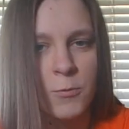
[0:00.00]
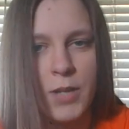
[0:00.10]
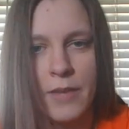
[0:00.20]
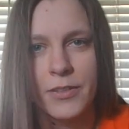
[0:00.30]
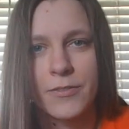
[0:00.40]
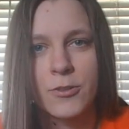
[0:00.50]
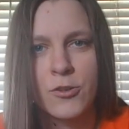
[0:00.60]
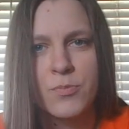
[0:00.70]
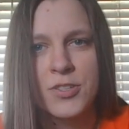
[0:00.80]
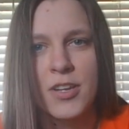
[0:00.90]
We have different
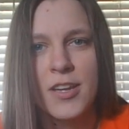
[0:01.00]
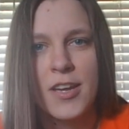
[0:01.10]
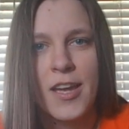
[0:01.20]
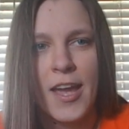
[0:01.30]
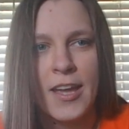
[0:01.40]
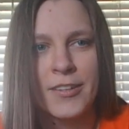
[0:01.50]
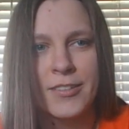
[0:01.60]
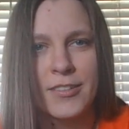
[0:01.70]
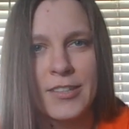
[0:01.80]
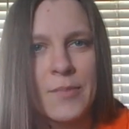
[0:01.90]
groups,
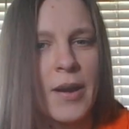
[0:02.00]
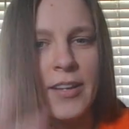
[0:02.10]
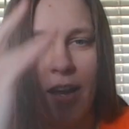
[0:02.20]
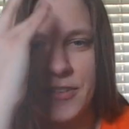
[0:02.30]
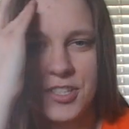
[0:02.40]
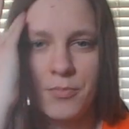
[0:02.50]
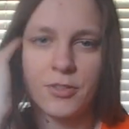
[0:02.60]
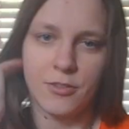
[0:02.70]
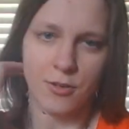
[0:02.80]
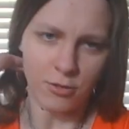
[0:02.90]
and they might have a
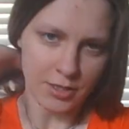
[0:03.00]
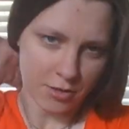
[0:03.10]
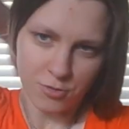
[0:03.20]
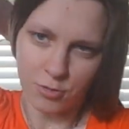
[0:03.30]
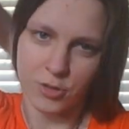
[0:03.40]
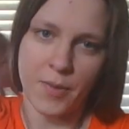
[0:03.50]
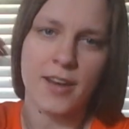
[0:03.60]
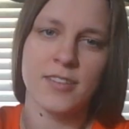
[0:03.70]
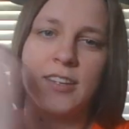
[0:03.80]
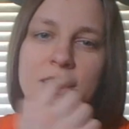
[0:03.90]
similar goal, like control
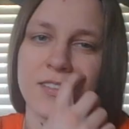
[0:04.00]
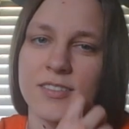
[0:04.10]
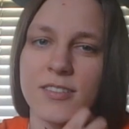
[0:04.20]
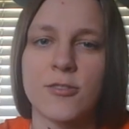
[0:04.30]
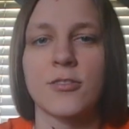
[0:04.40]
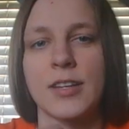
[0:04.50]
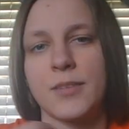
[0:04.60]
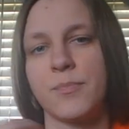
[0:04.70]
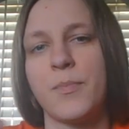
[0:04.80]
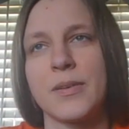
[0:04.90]
humanity. Or like,
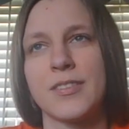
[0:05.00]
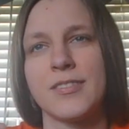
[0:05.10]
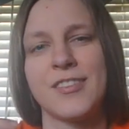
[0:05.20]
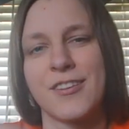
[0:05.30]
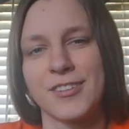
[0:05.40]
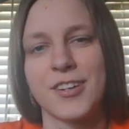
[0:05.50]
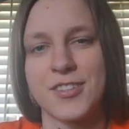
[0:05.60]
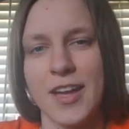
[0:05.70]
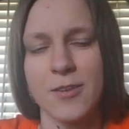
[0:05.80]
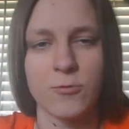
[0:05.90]
but their
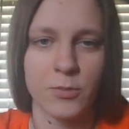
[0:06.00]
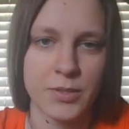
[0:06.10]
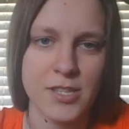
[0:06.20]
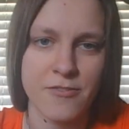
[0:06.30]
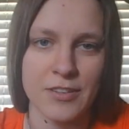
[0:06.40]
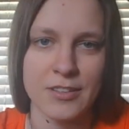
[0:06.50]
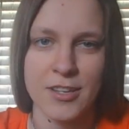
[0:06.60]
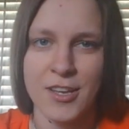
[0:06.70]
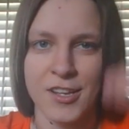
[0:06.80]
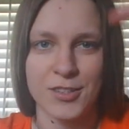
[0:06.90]
understanding will be different.
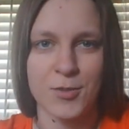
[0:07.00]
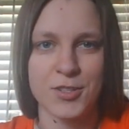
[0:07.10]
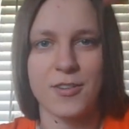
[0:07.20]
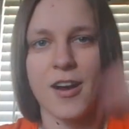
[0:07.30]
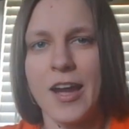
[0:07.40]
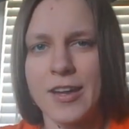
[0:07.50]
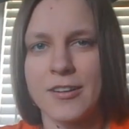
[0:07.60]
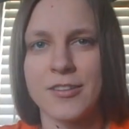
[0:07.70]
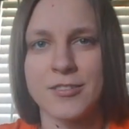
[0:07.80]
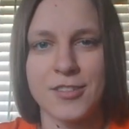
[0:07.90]
Those that are
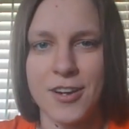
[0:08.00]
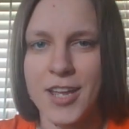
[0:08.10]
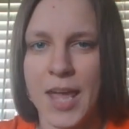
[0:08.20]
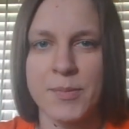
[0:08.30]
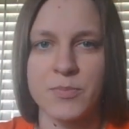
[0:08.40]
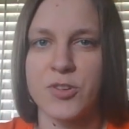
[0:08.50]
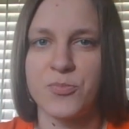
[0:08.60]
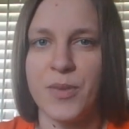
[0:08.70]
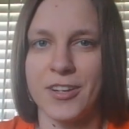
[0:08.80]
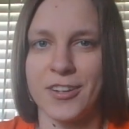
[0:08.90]
higher, their game is
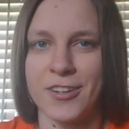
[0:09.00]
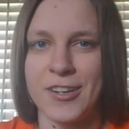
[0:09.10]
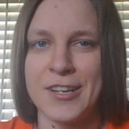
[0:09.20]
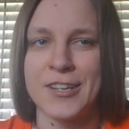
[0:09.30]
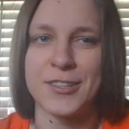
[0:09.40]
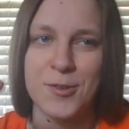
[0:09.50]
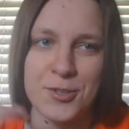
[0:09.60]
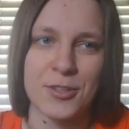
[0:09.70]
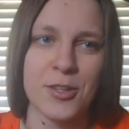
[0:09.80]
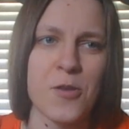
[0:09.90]
much bigger. Those
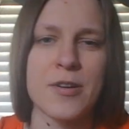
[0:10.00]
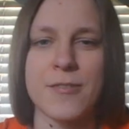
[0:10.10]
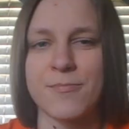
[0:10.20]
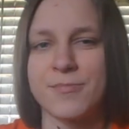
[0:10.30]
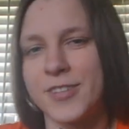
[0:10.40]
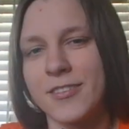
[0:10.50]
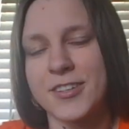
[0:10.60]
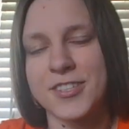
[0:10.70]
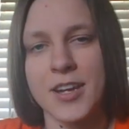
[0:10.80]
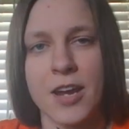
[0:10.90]
that are lower, they're
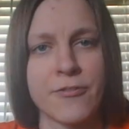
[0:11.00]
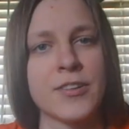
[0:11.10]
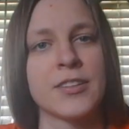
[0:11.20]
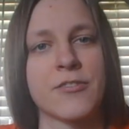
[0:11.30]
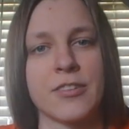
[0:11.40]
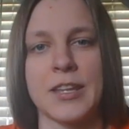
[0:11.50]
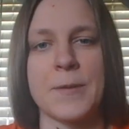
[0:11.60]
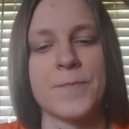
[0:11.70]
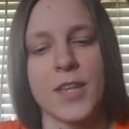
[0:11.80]
understanding everything differently.